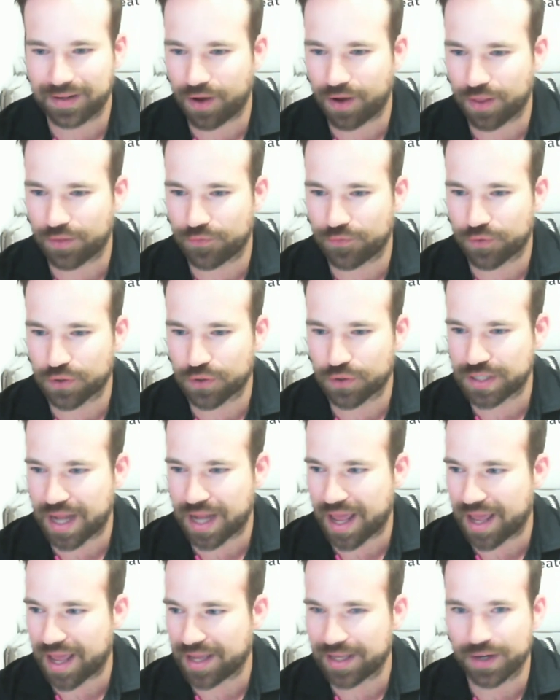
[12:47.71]
on the first
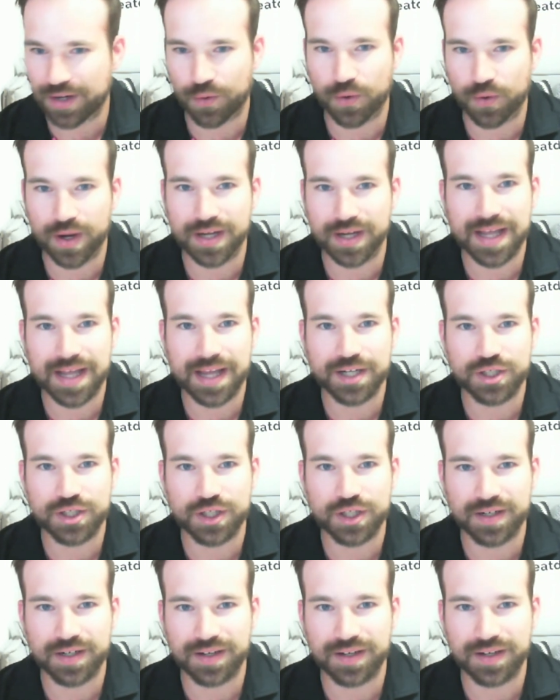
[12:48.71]
day in orientation,